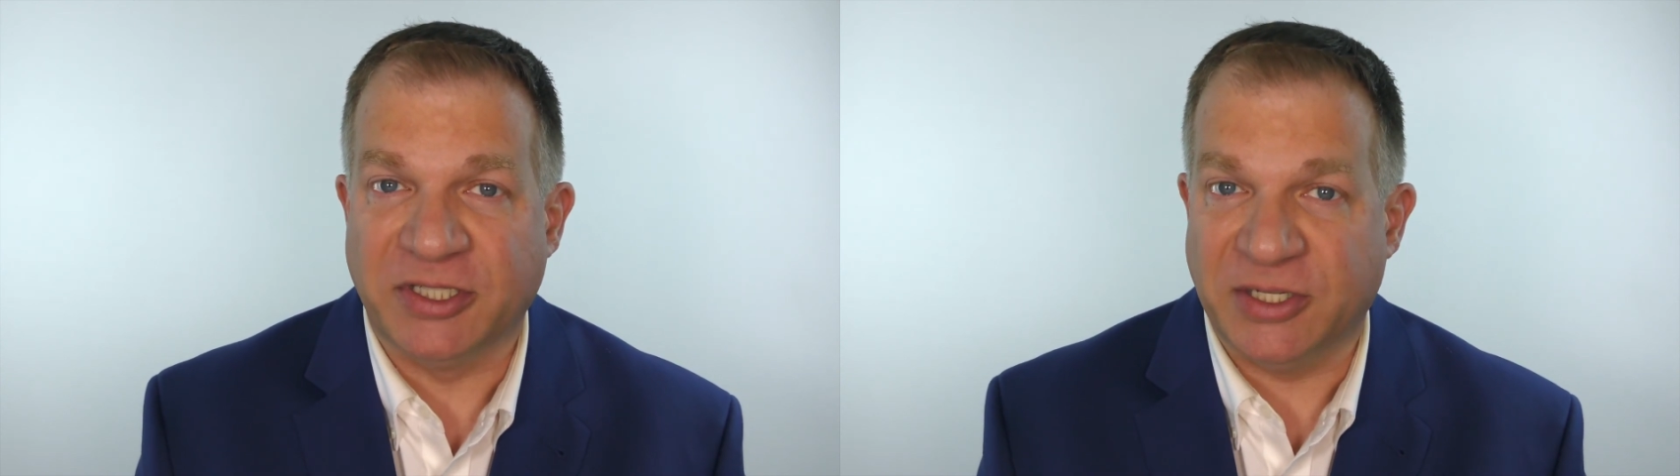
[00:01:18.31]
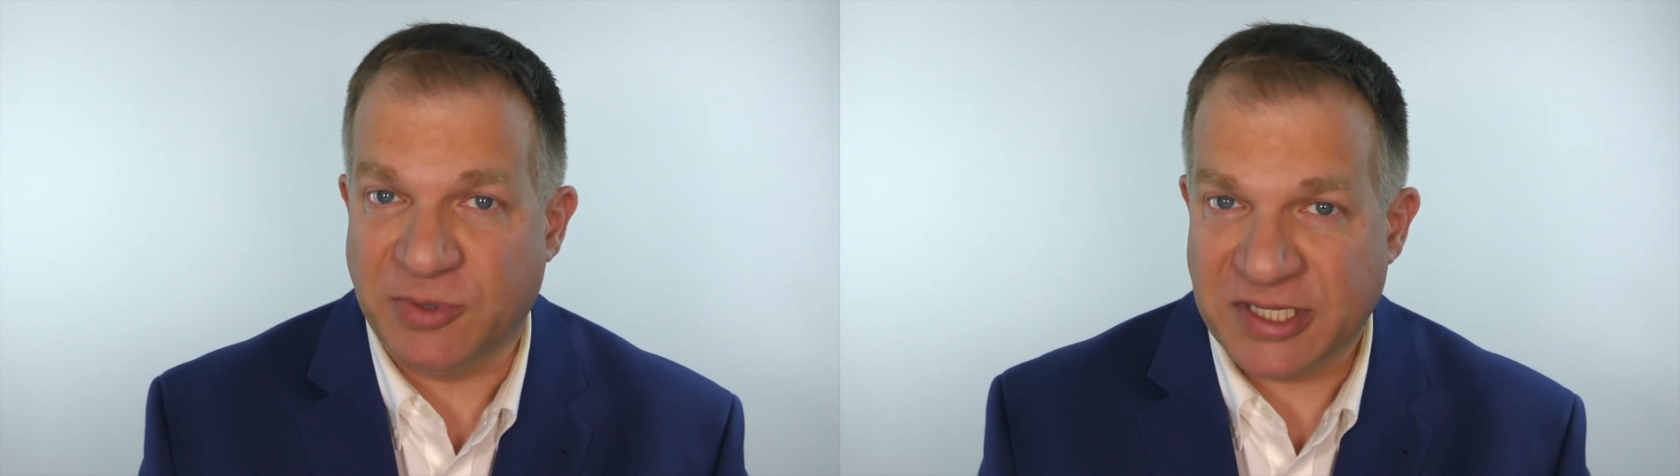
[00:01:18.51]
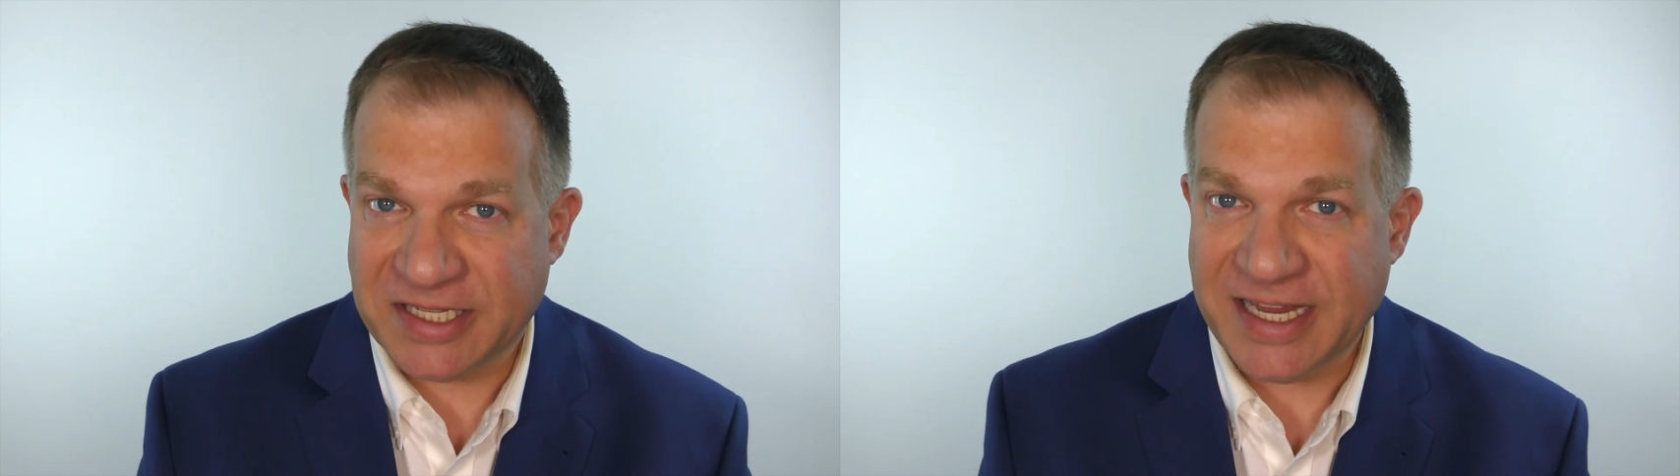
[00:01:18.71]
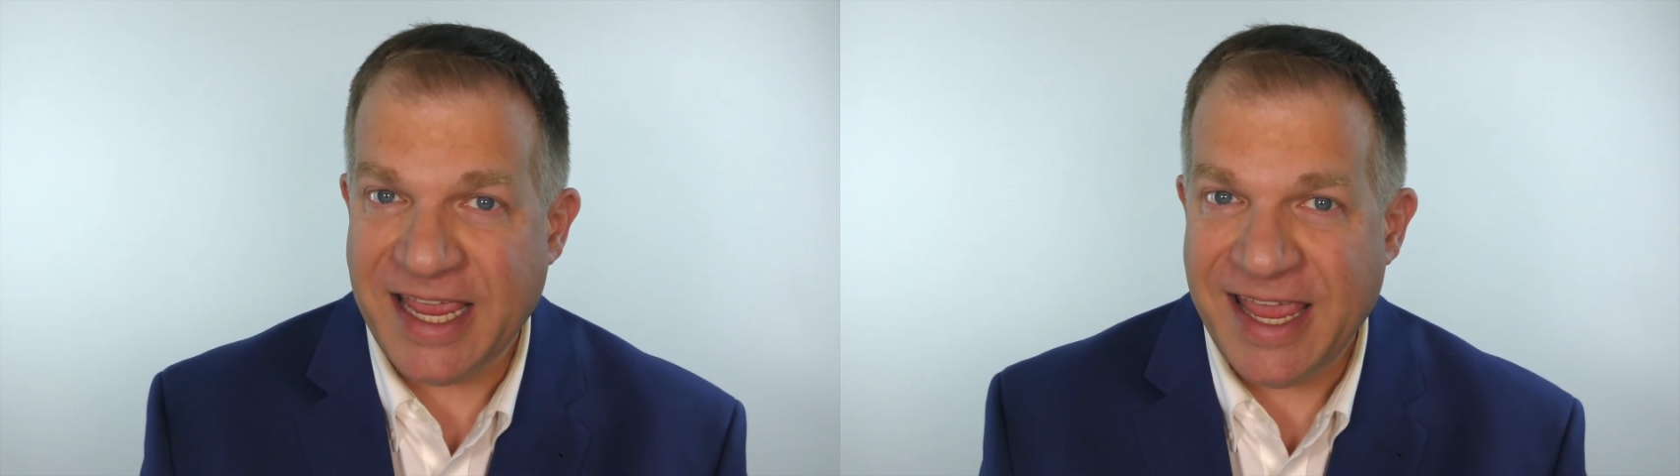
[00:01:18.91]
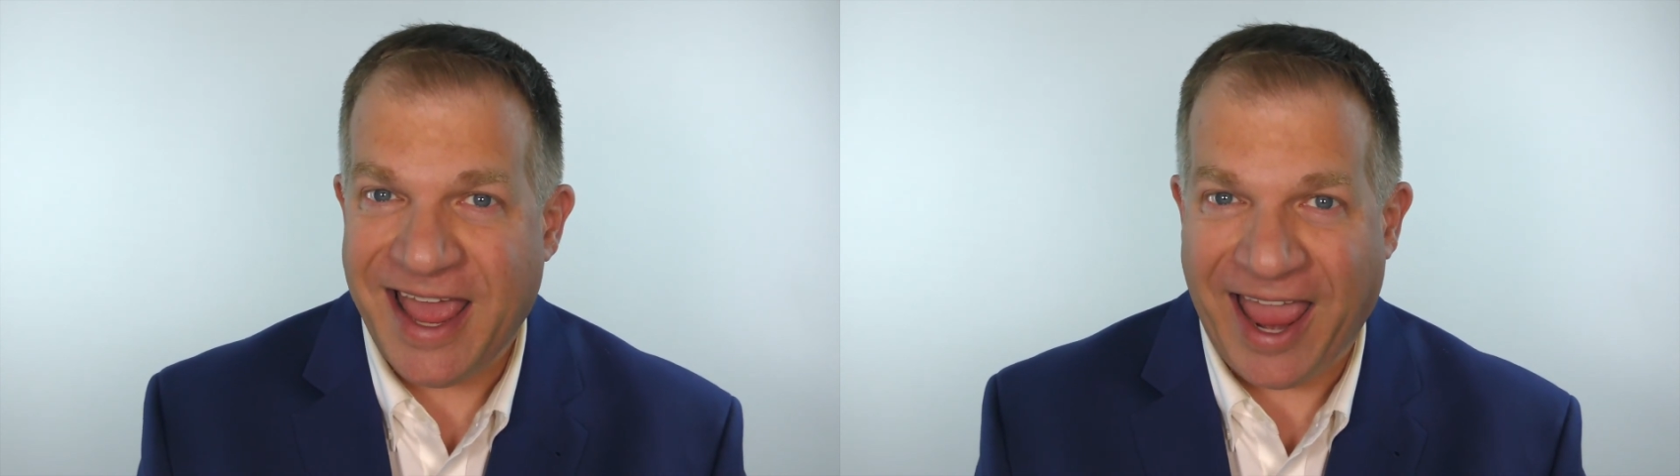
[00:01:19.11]
to
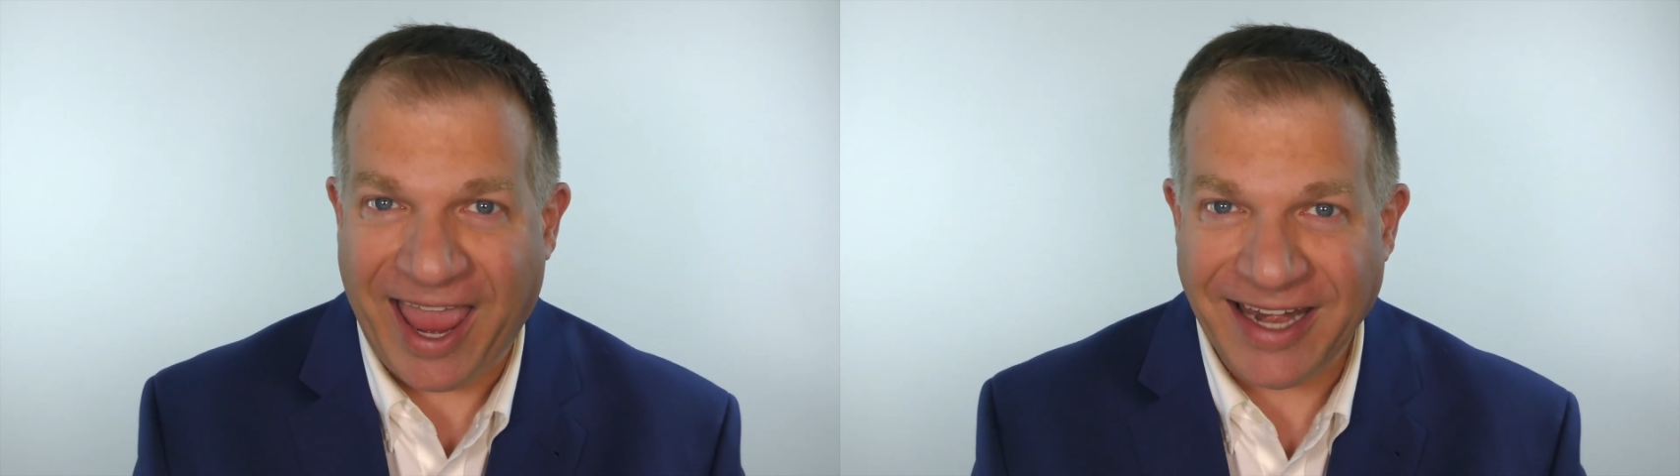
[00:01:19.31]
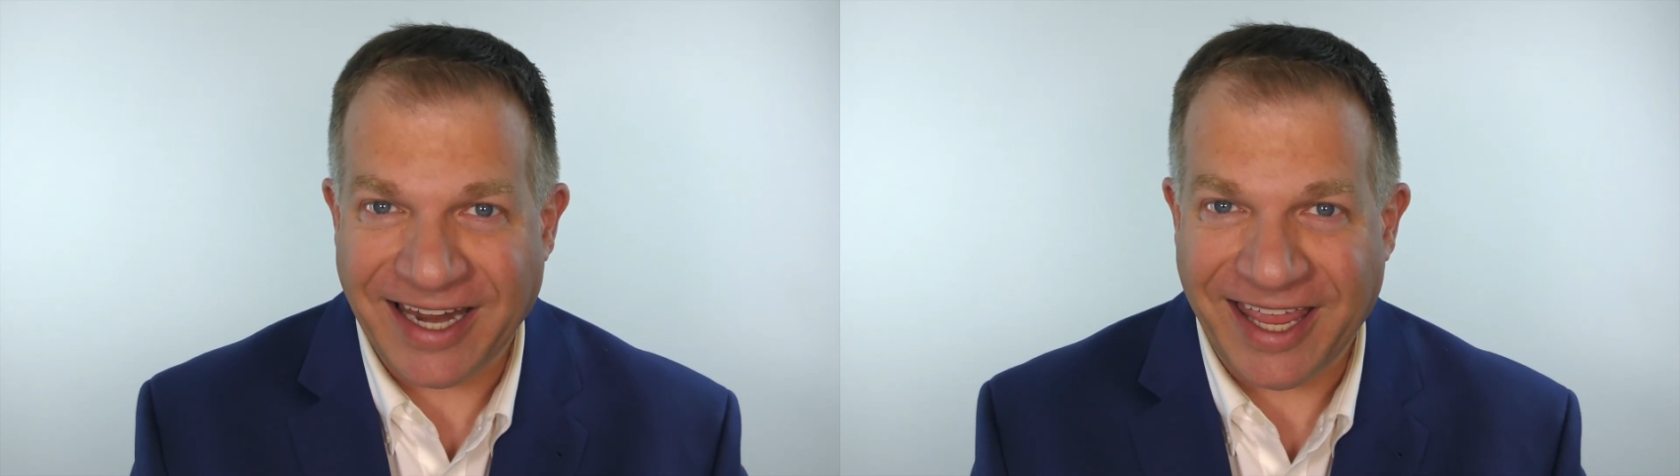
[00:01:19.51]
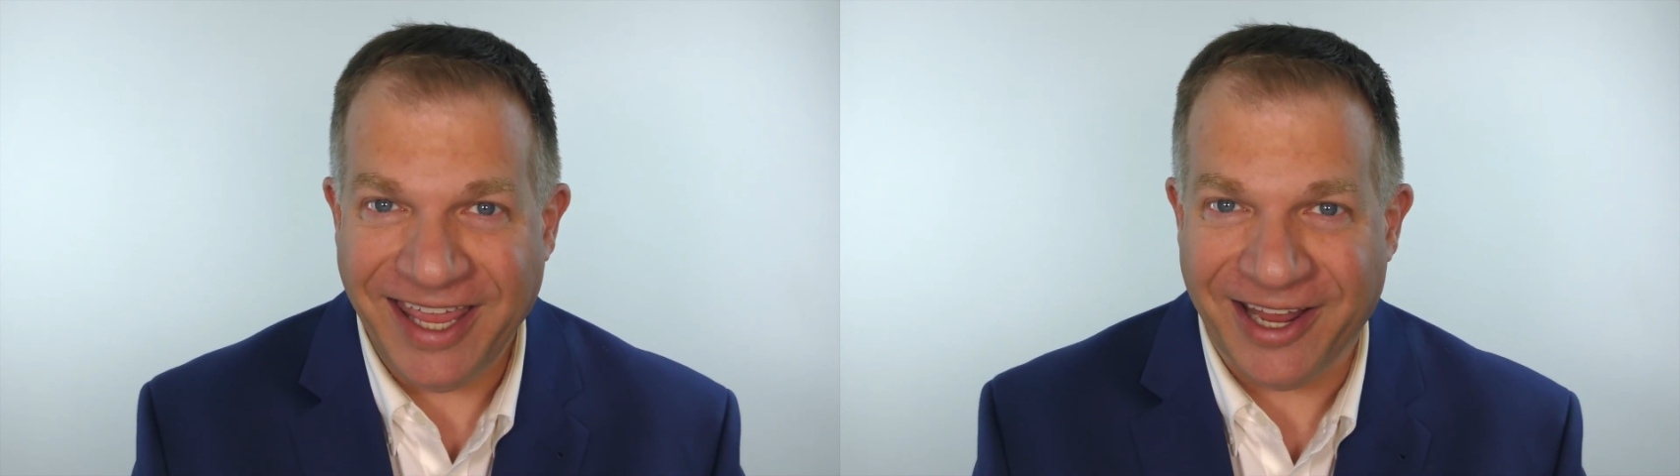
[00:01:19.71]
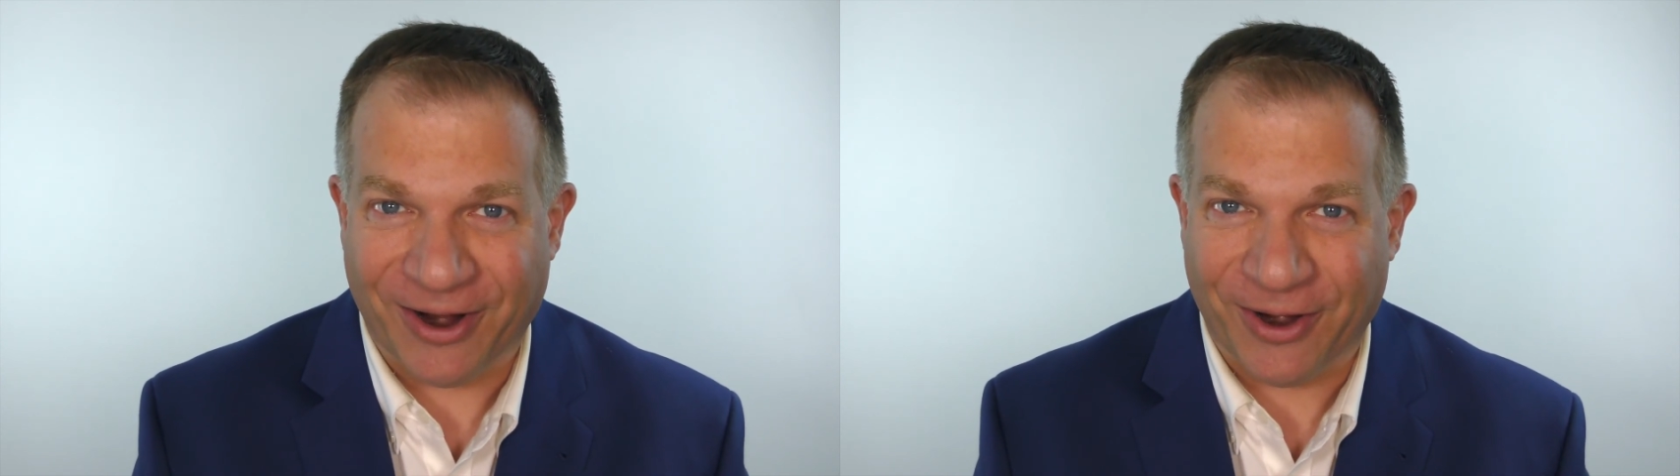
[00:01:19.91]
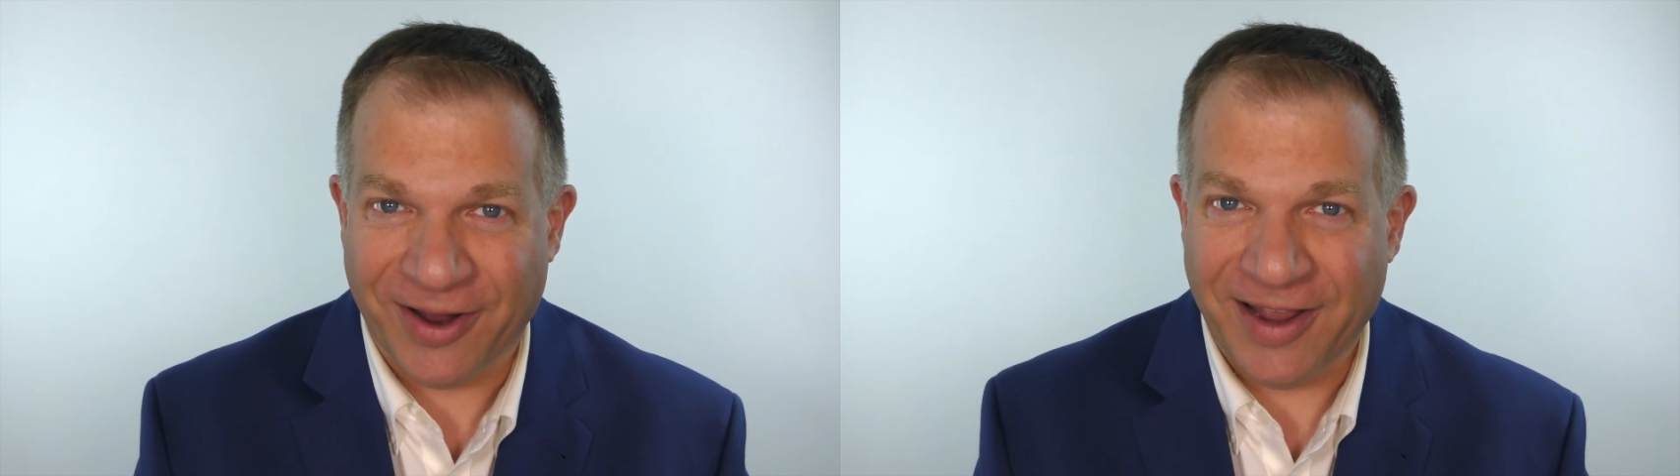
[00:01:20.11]
see and
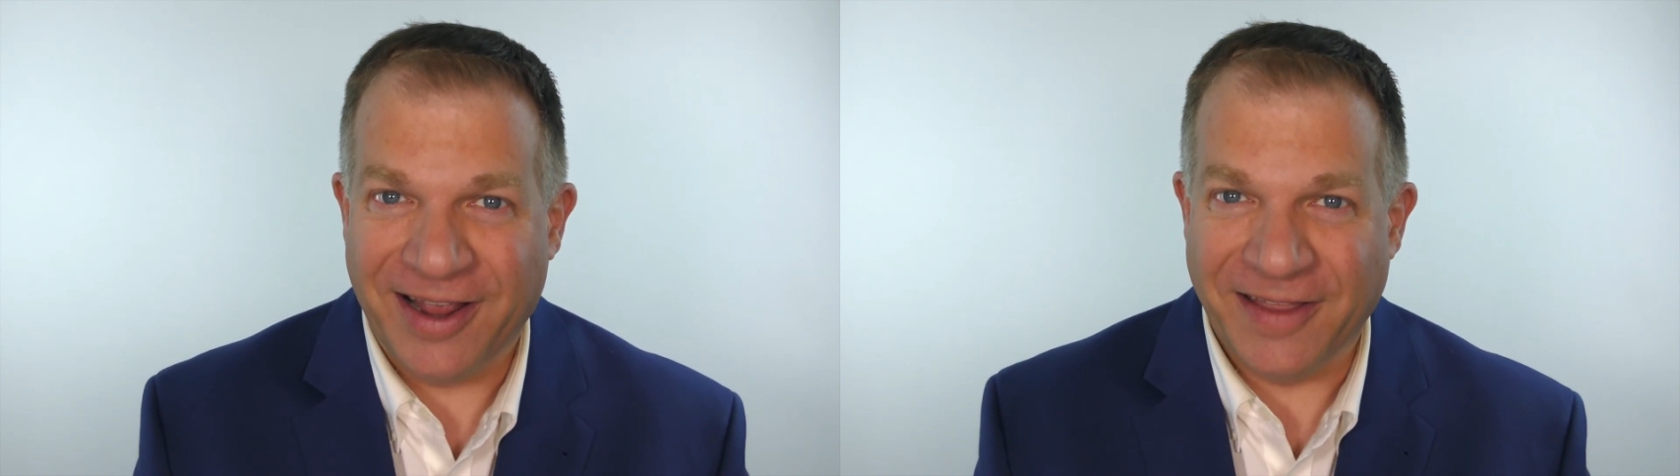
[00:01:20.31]
hear